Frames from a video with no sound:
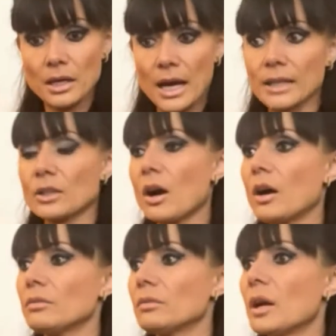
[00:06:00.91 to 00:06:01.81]
I
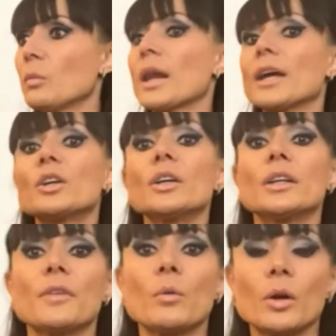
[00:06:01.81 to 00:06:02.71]
can't, well, I could
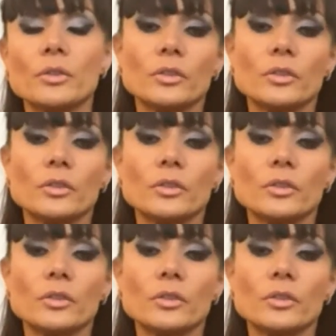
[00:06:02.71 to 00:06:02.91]
if I wanted